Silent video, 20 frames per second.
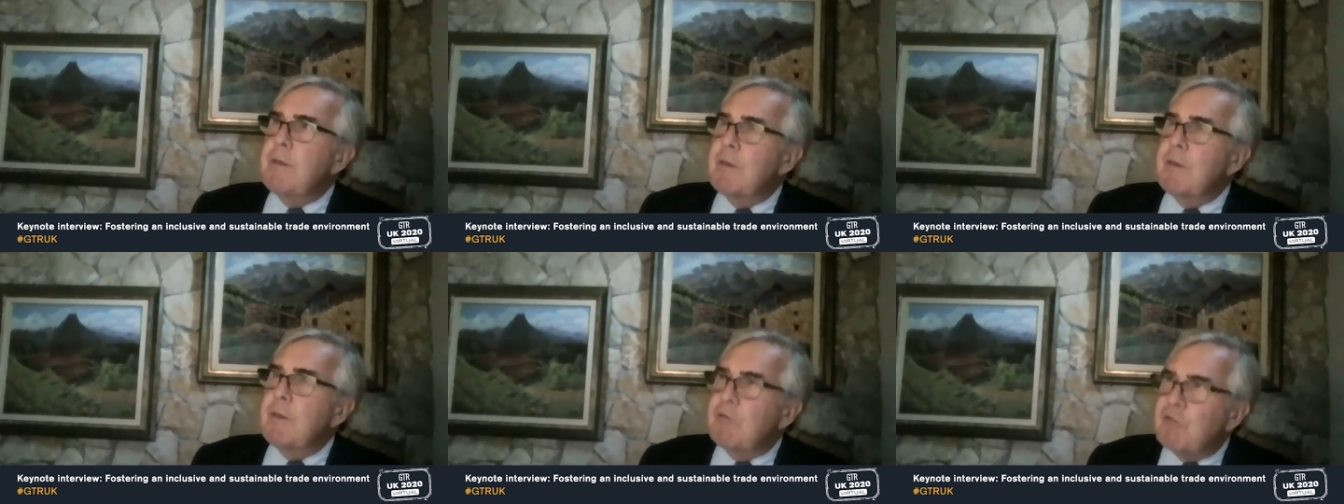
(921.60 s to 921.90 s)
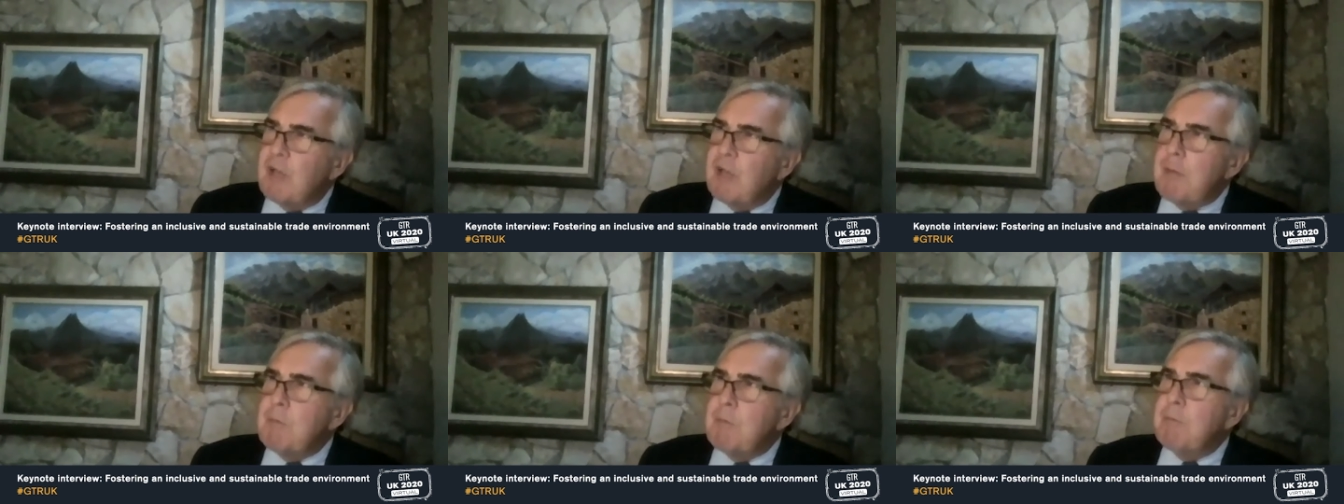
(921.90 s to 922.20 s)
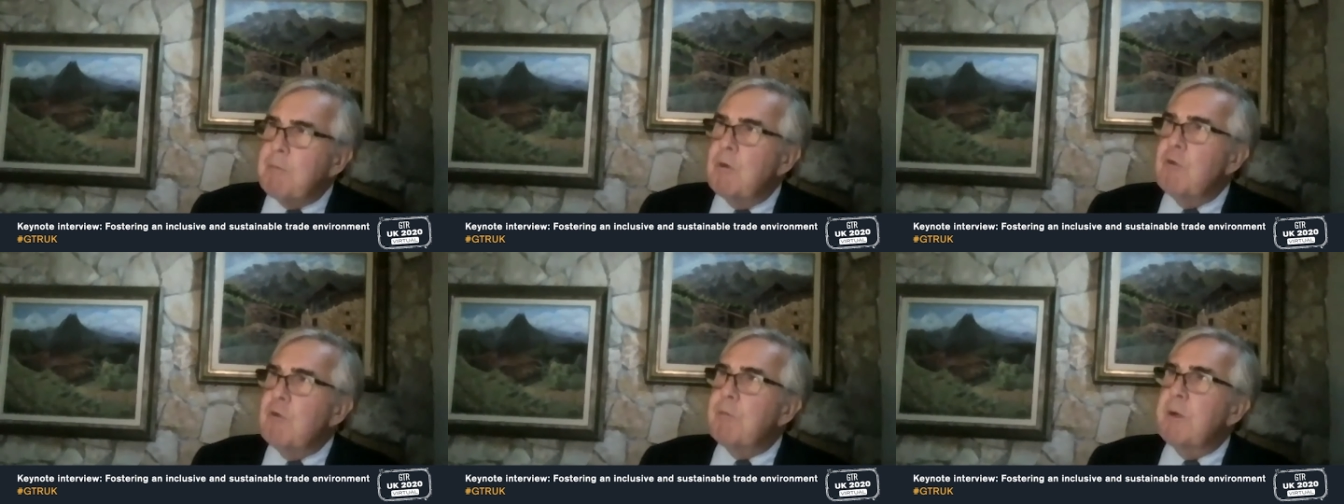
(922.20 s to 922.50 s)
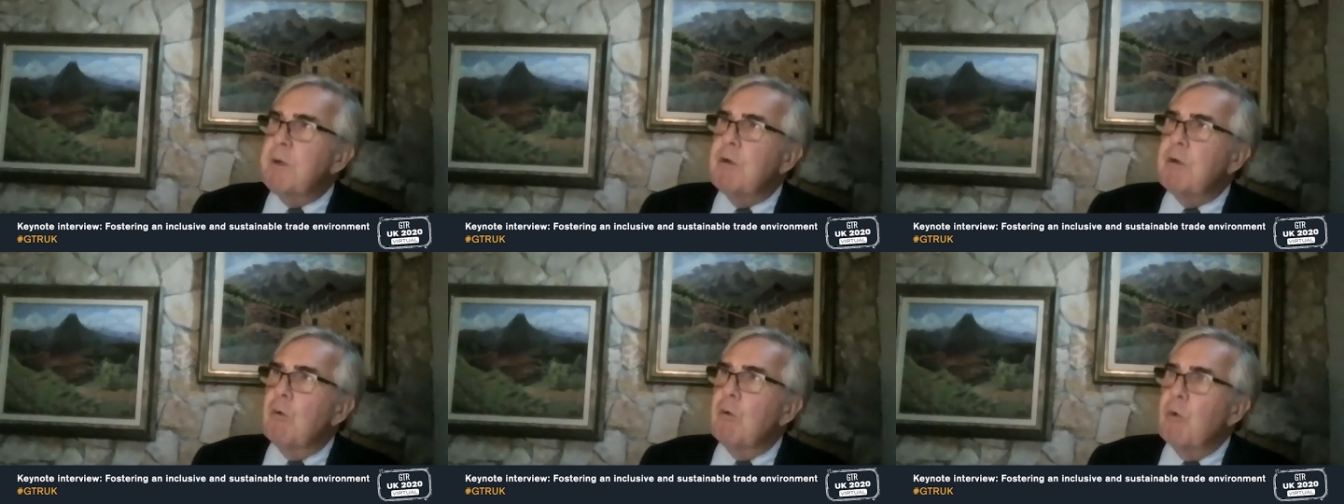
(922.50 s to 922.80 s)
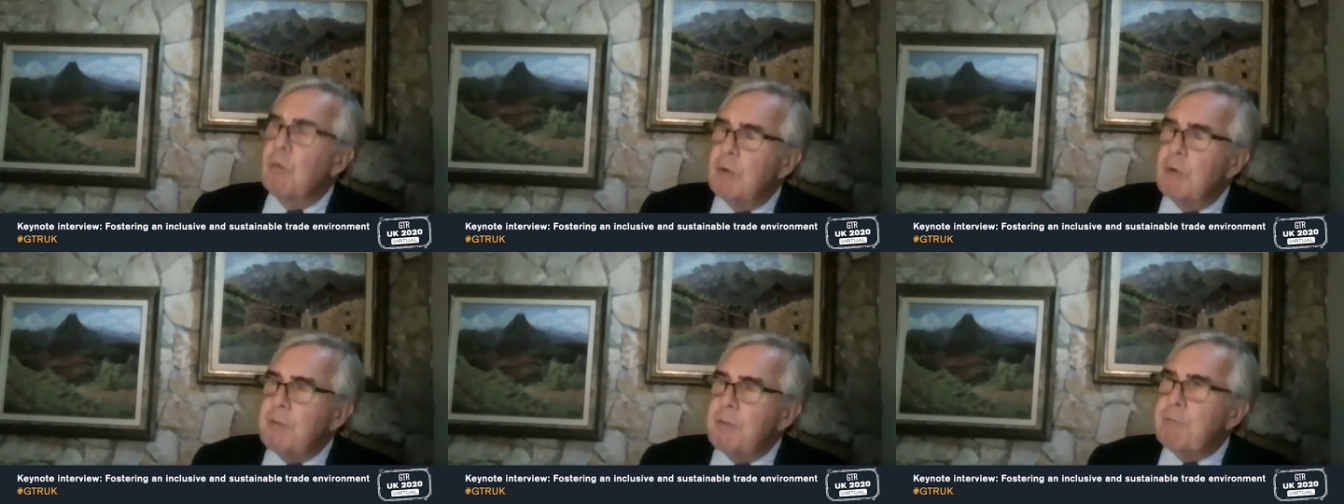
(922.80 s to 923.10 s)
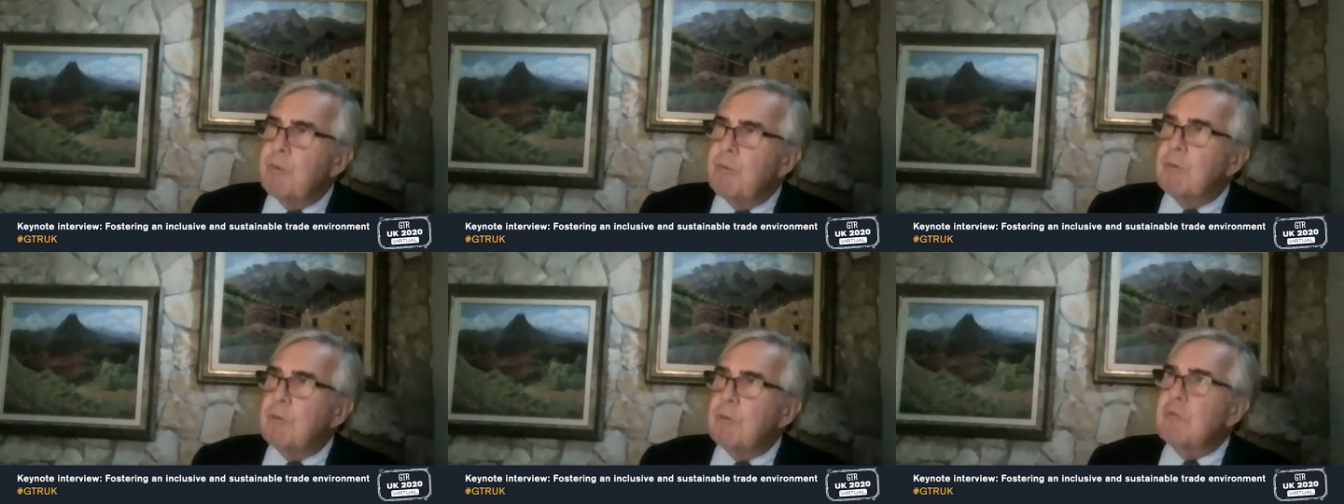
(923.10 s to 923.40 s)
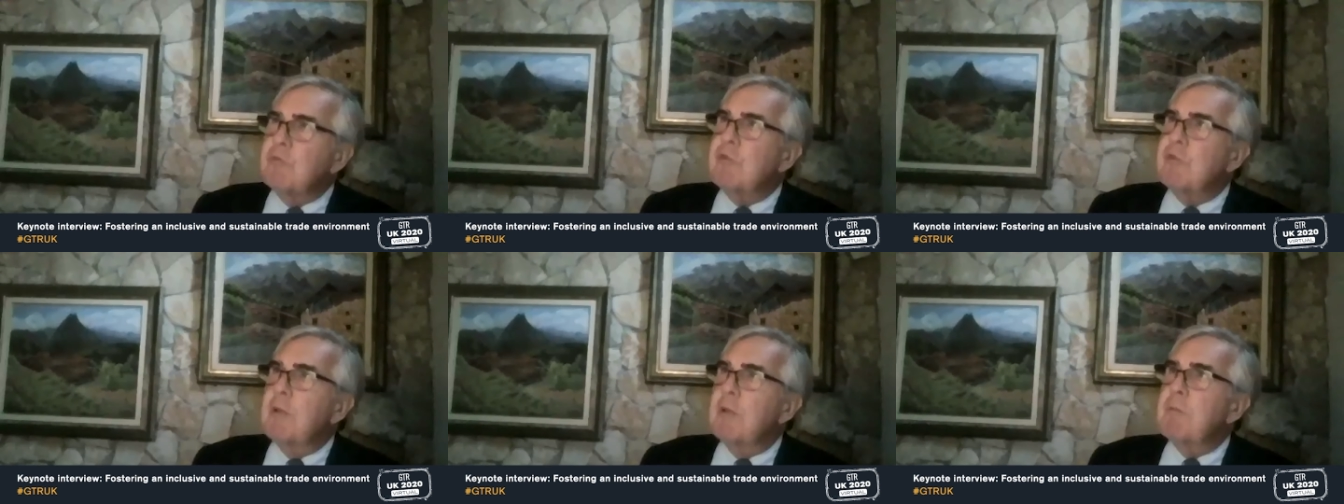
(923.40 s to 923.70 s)
chamber movement, all
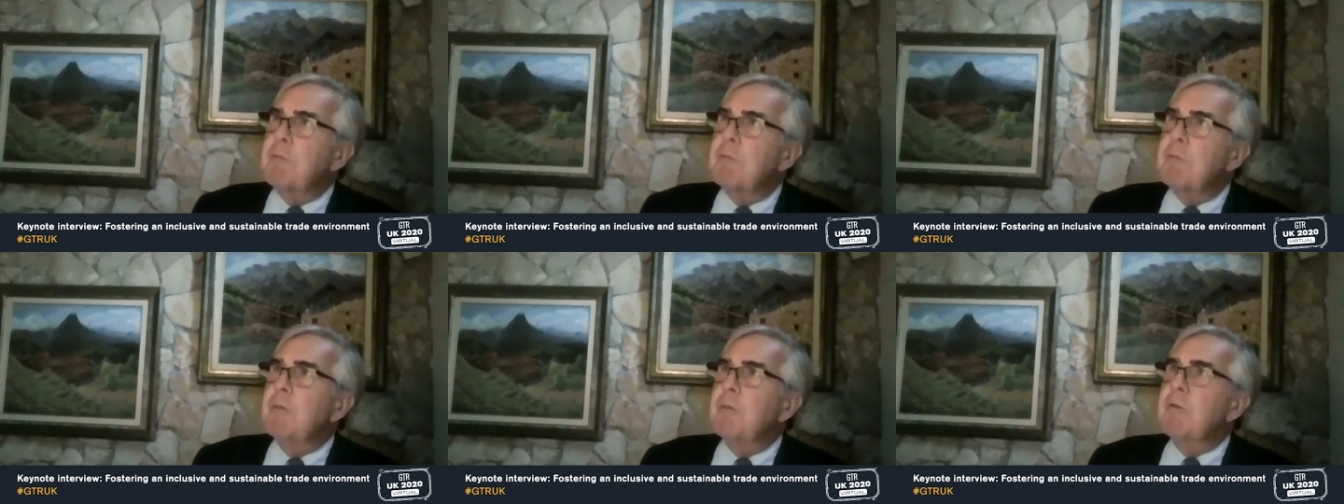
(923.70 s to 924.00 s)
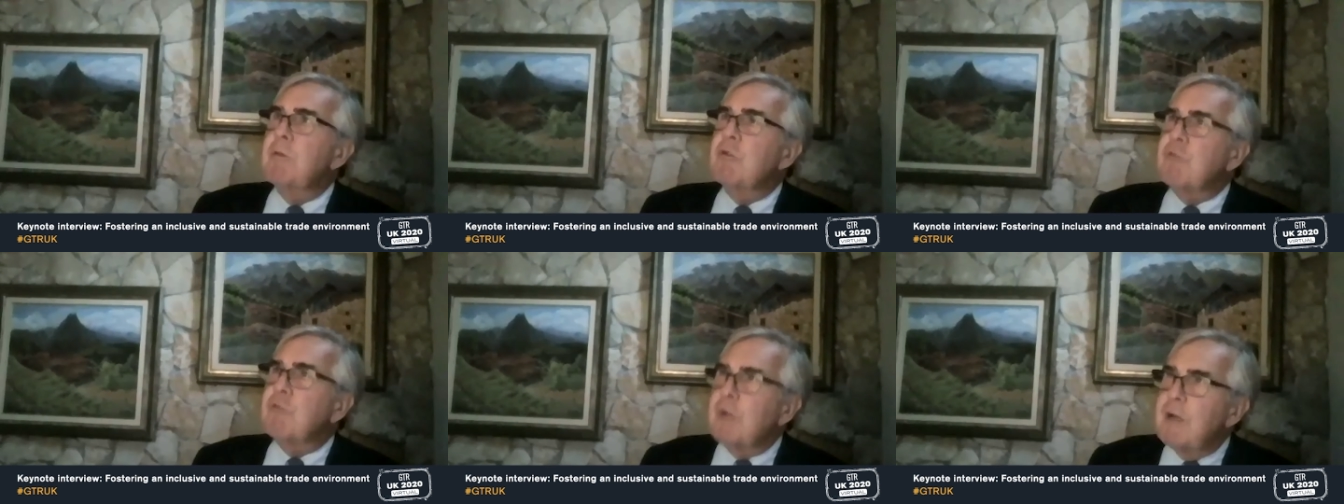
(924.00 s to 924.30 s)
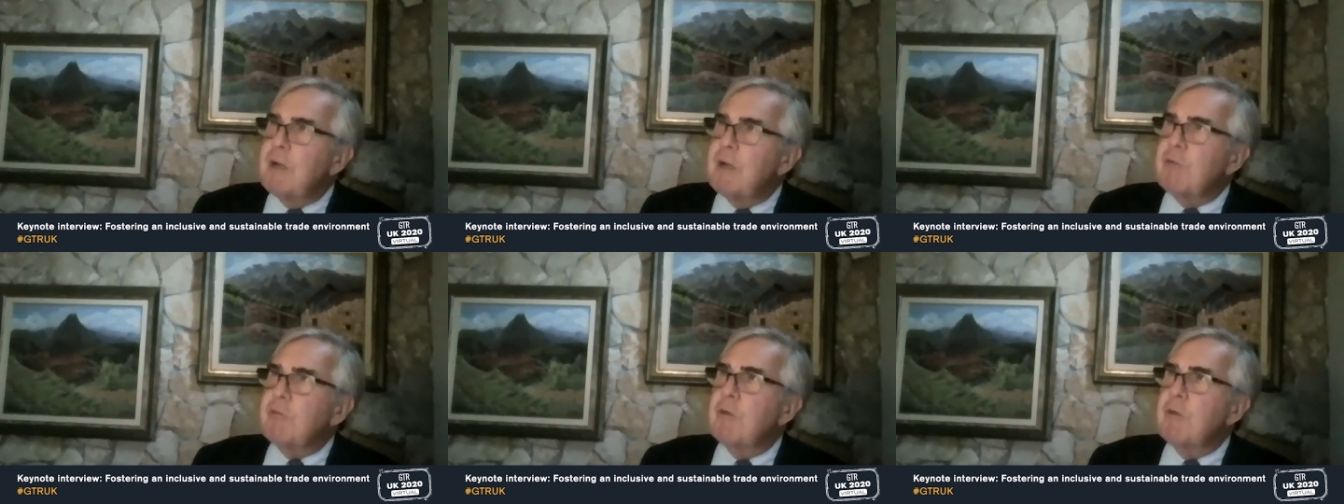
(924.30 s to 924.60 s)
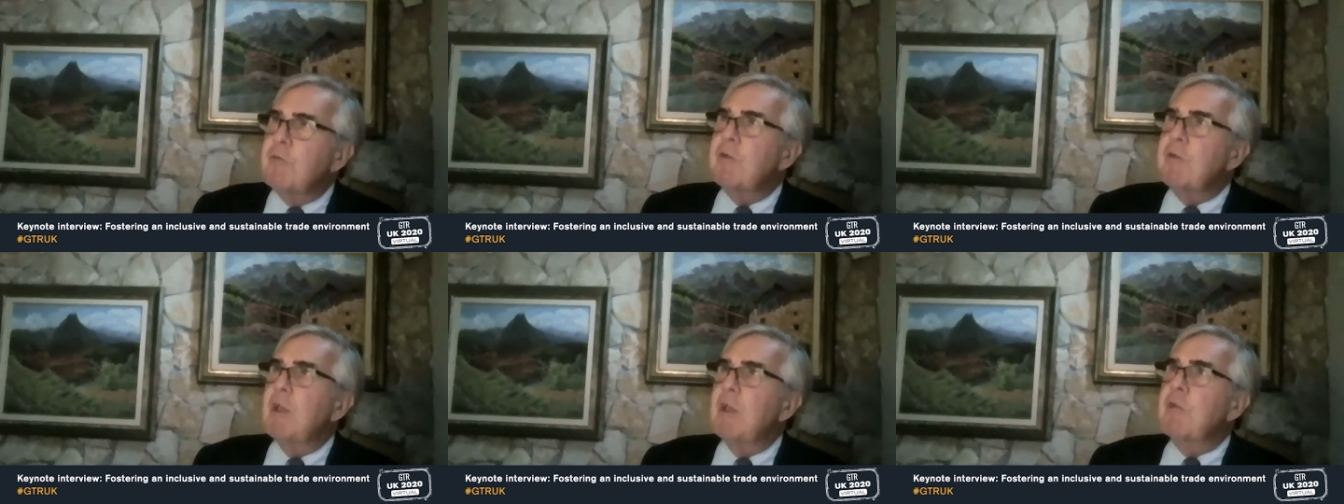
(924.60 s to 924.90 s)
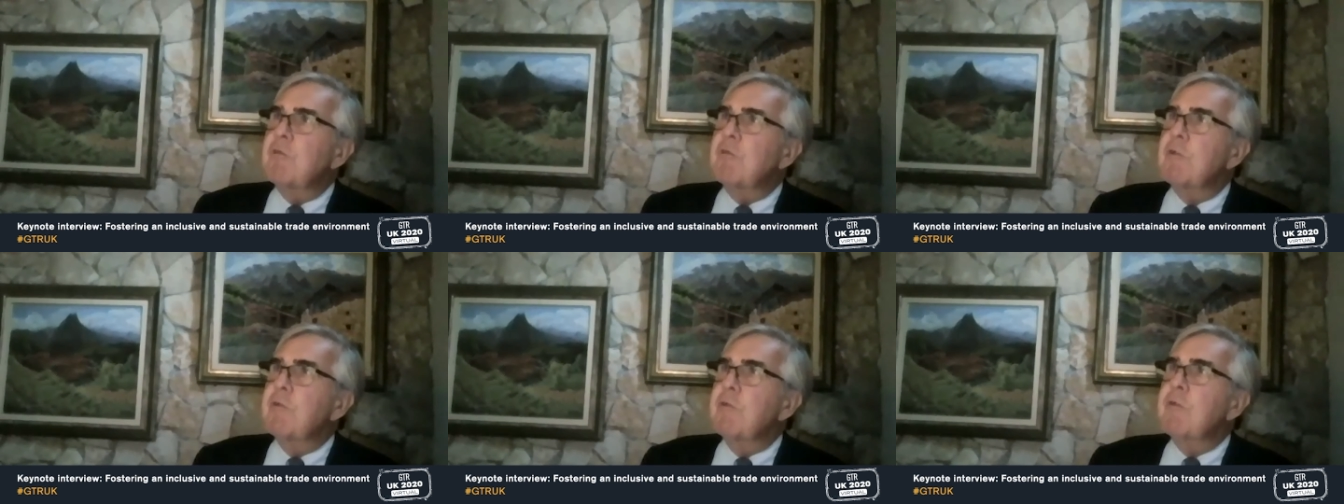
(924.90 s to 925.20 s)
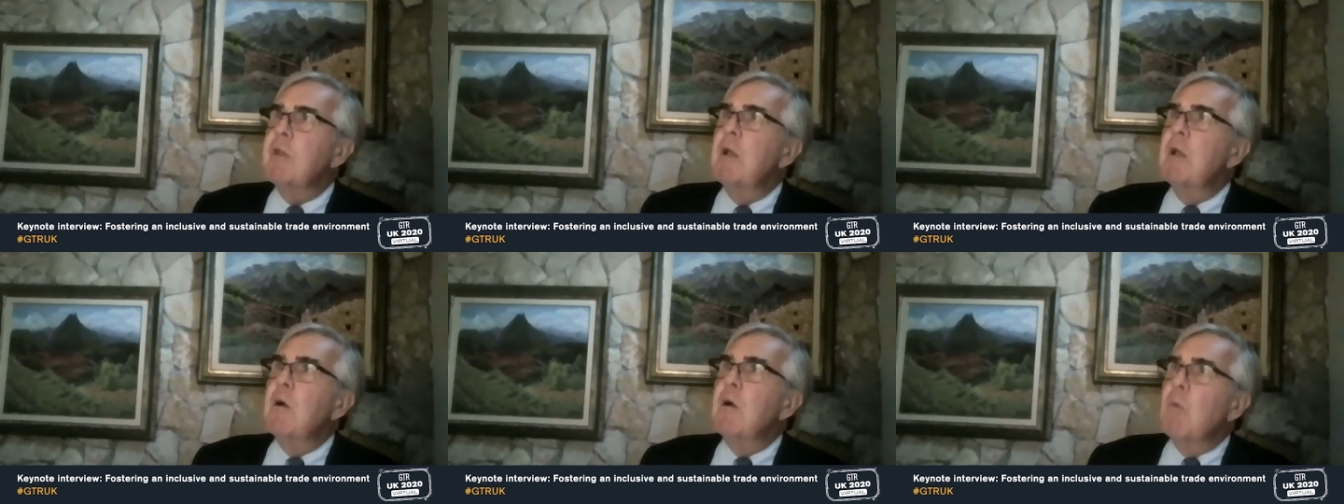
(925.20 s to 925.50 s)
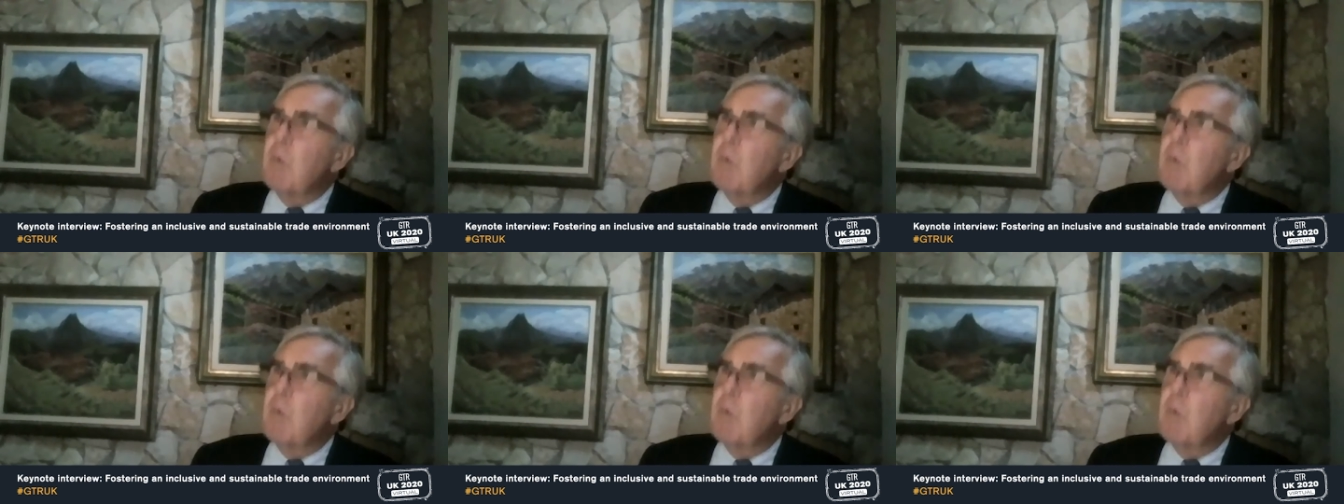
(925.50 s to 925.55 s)
important chamber movement, the trade associations,